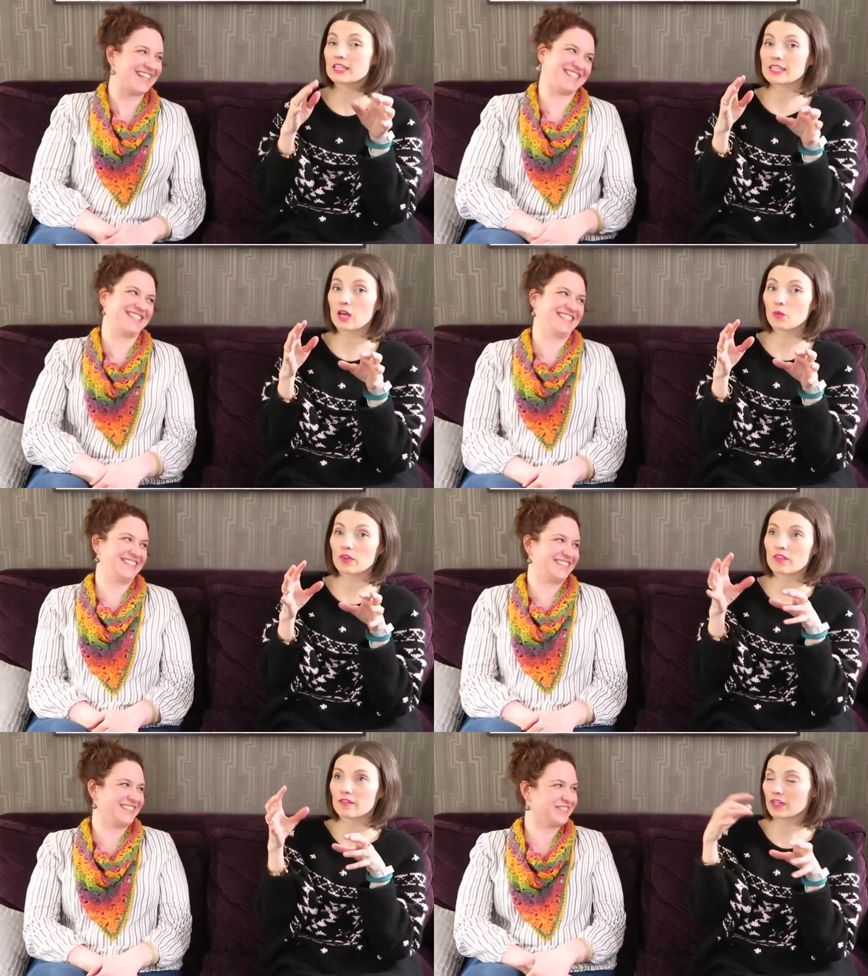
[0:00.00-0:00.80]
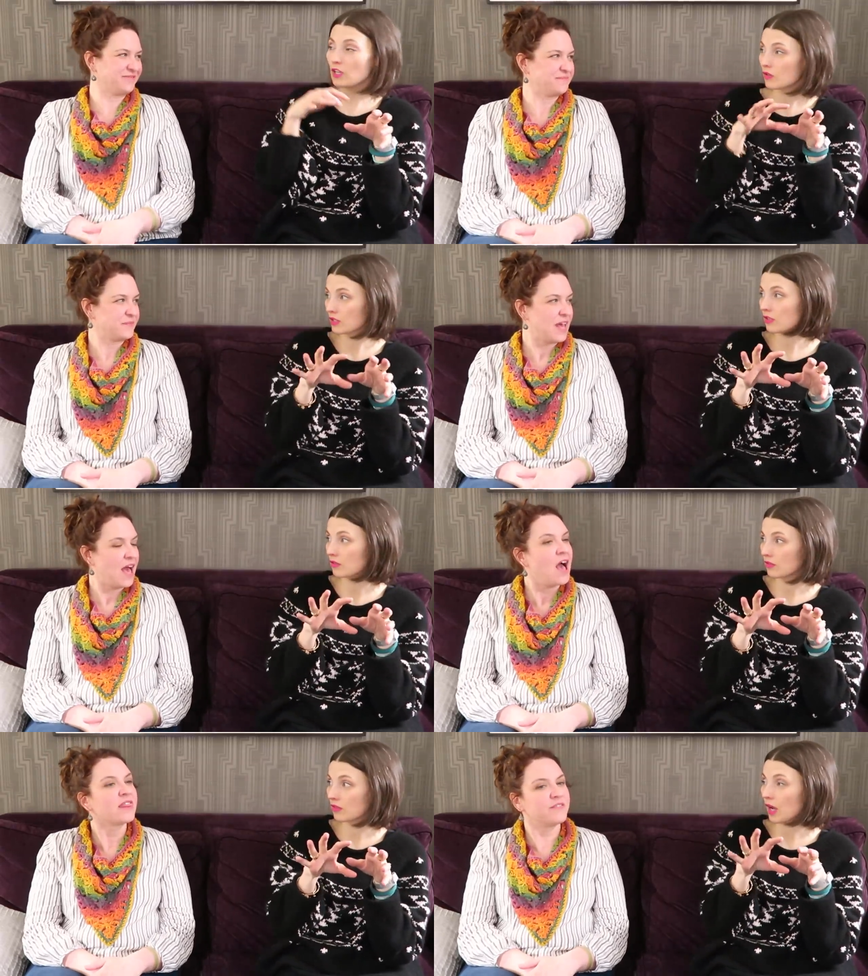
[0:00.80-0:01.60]
Speaker 1: yes. Is that where the videos
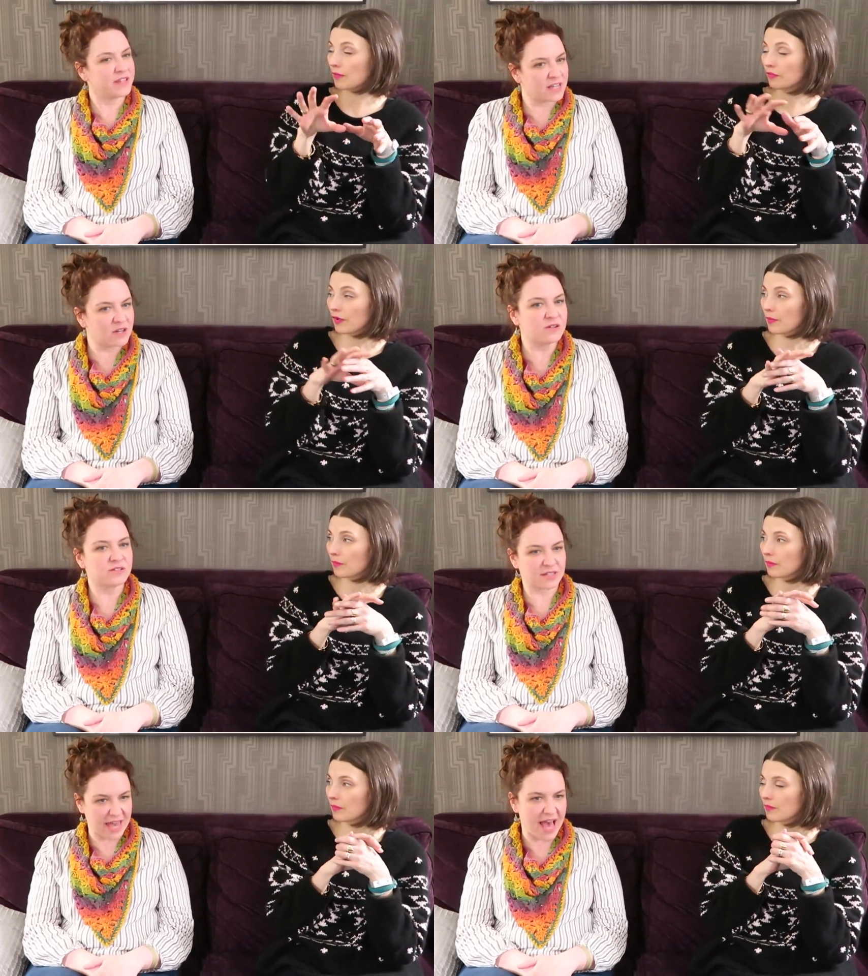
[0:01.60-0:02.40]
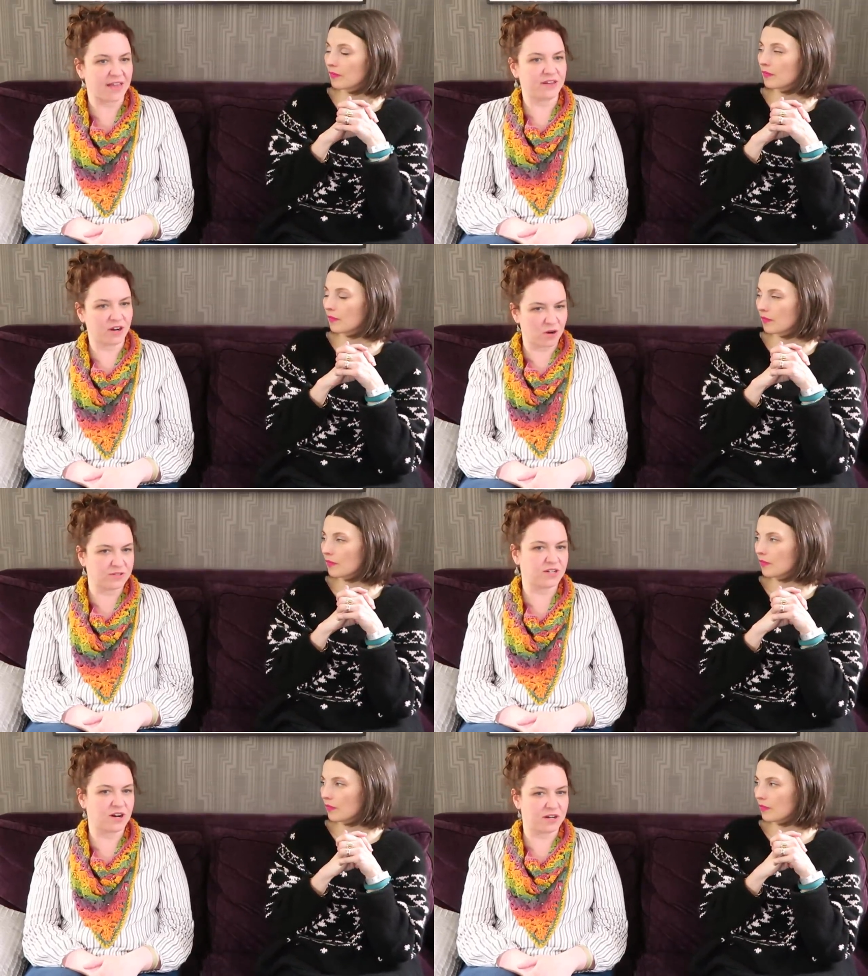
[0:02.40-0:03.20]
The videos, from?
Speaker 2: yeah, they're
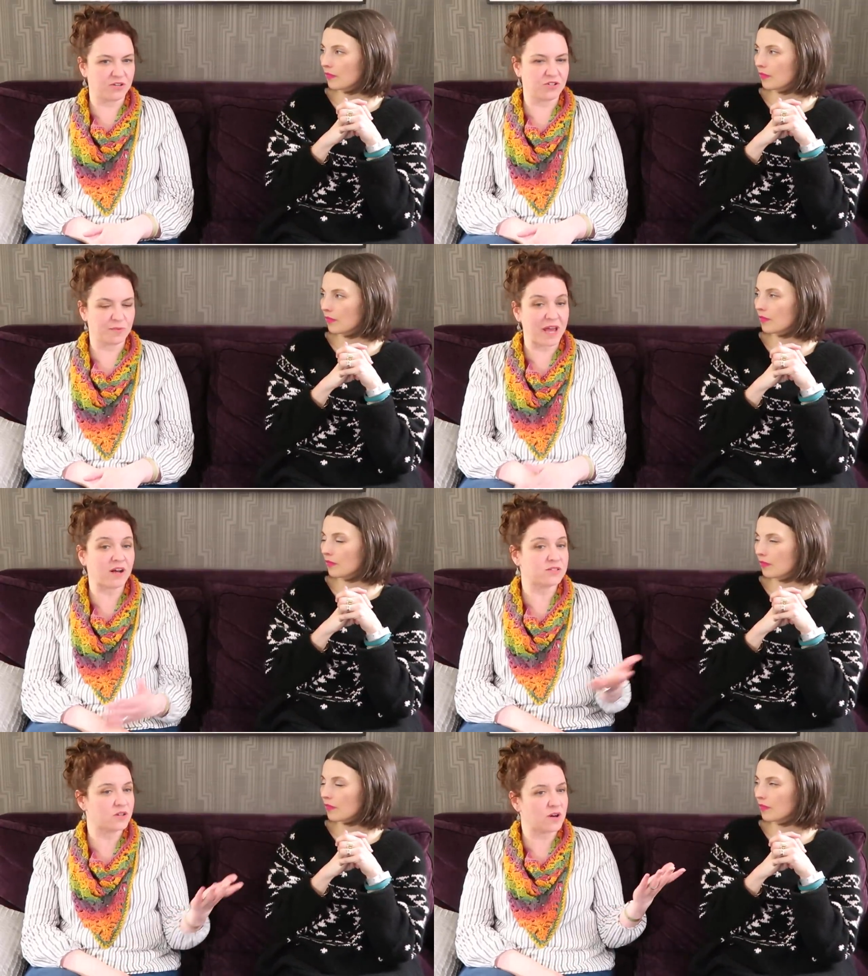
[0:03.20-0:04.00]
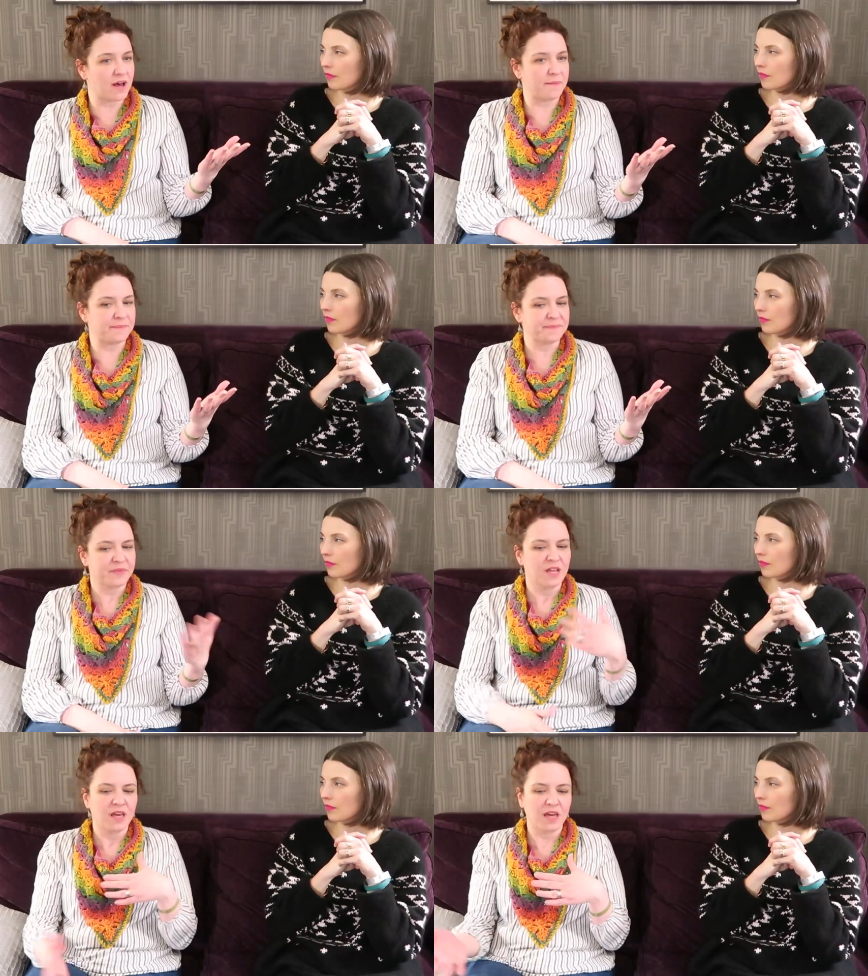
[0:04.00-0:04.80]
hosted on YouTube. I also, um,
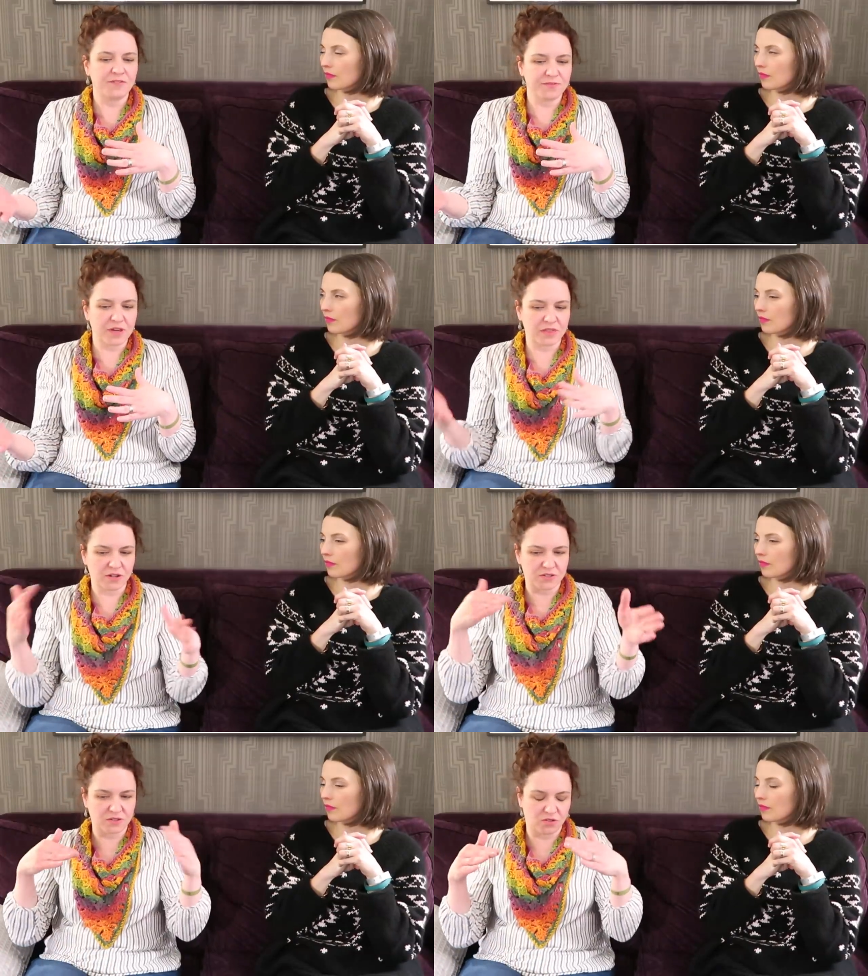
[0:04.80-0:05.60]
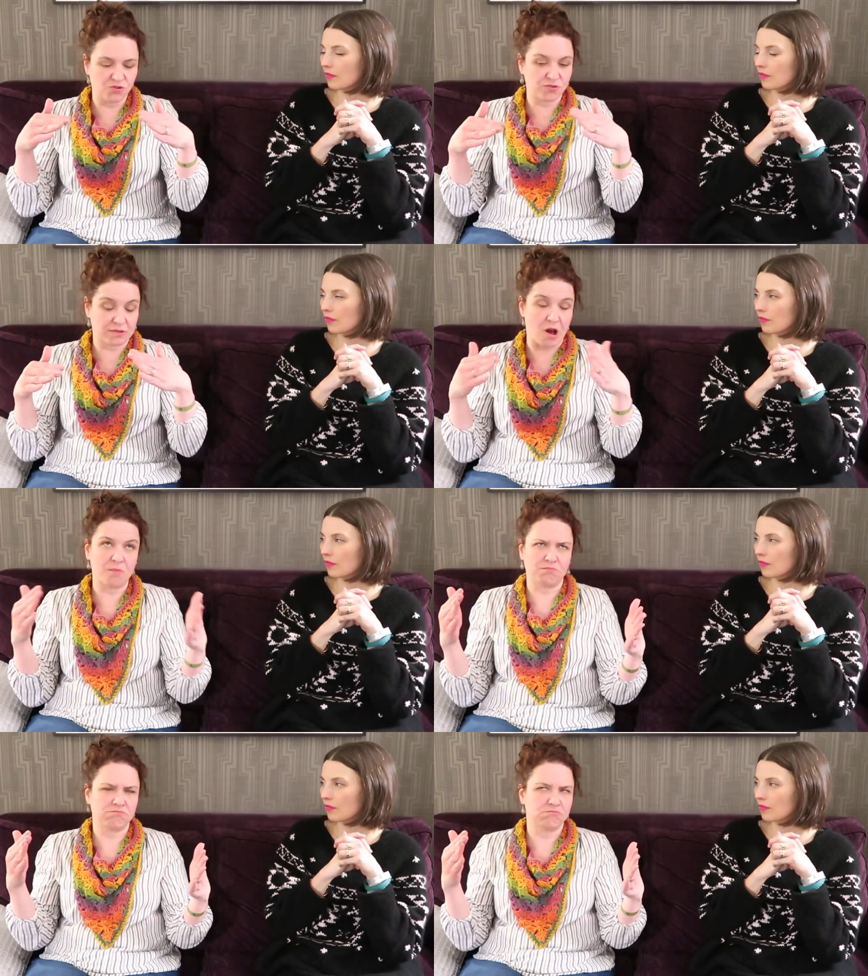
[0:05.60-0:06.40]
if there's usually,
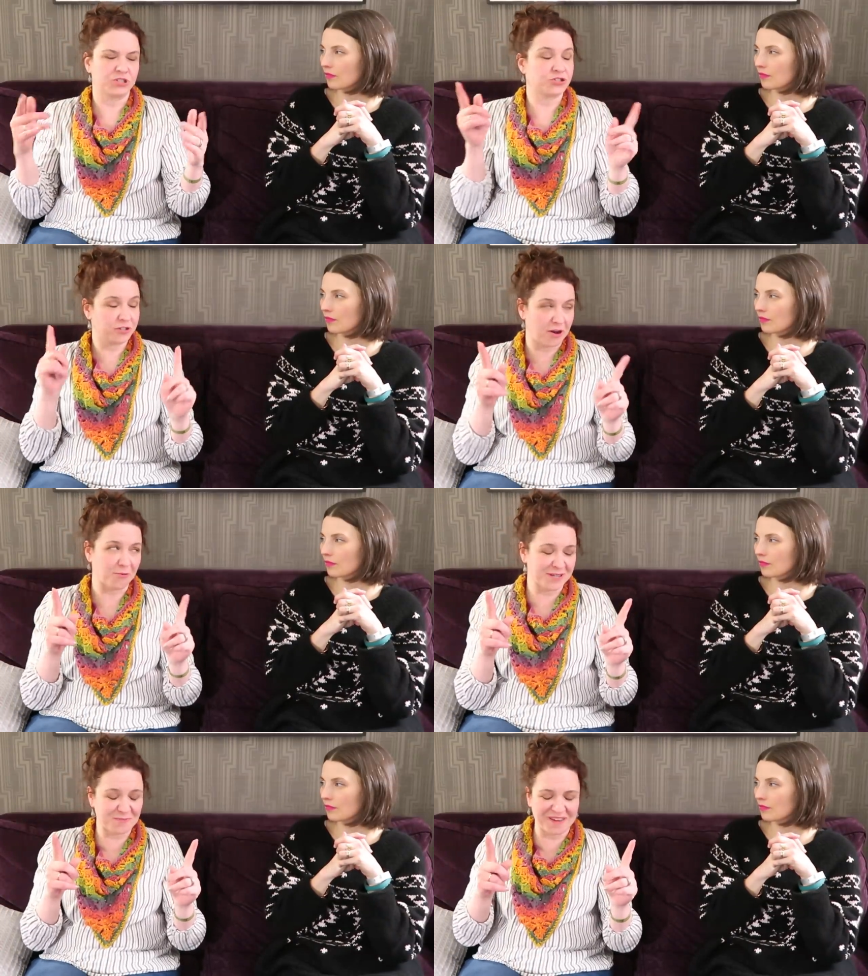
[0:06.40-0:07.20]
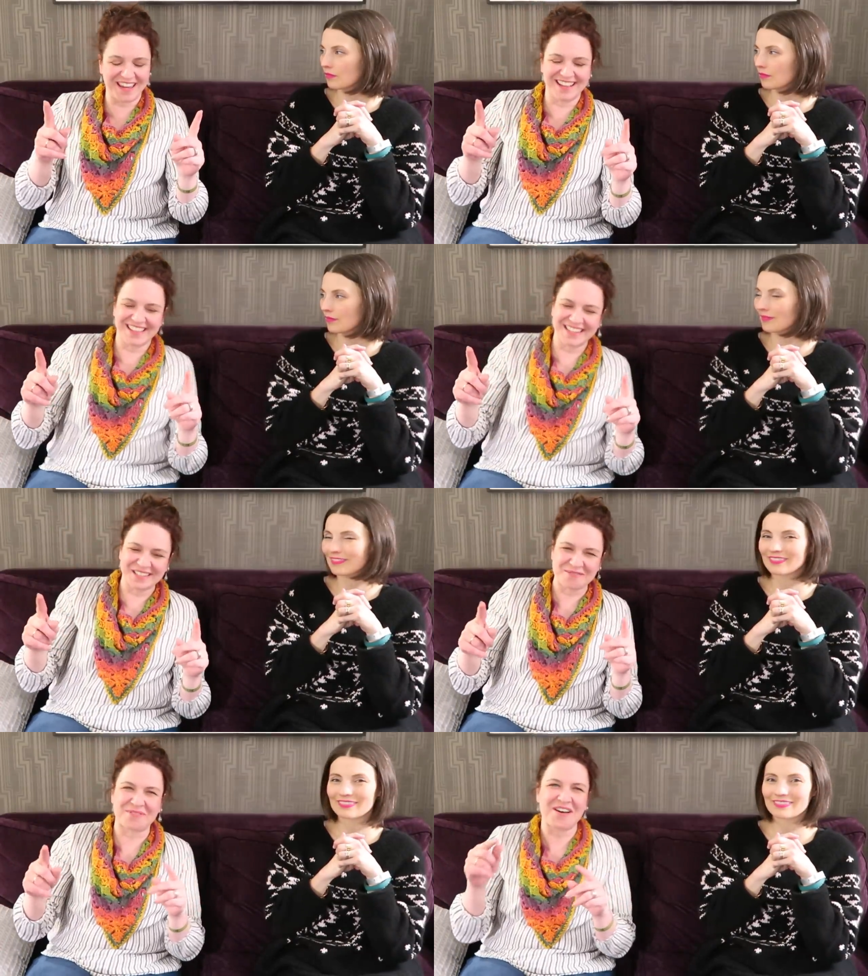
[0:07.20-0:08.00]
um, there should always be a link to
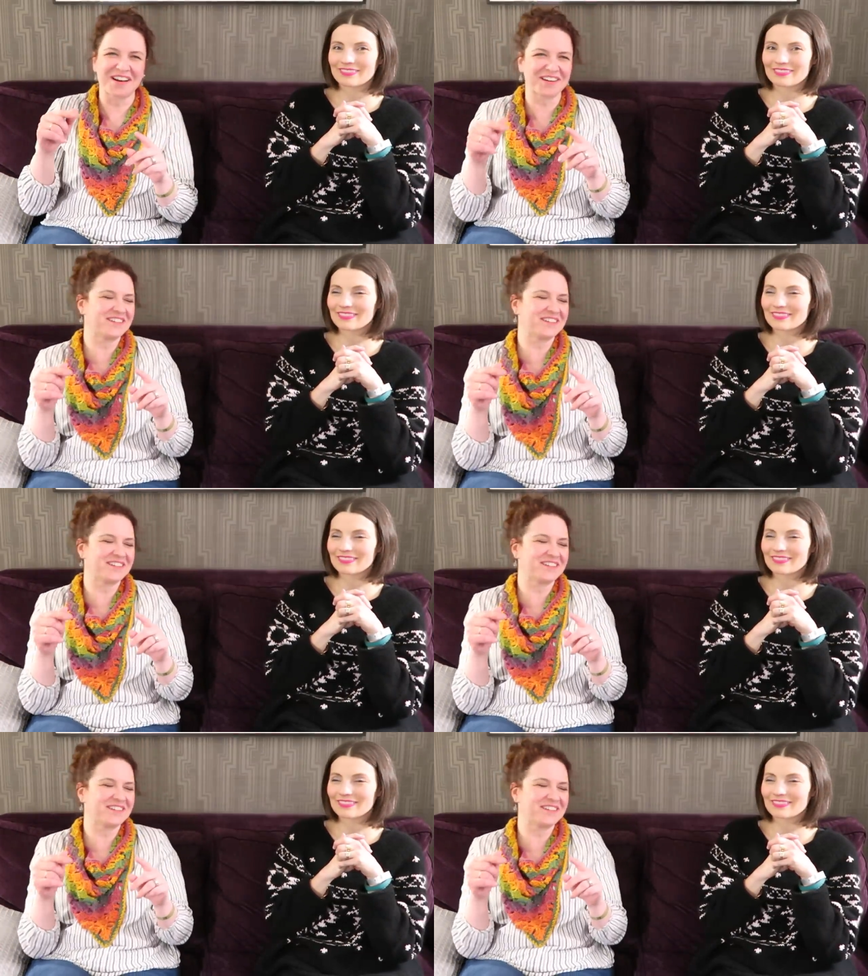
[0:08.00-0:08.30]
the blog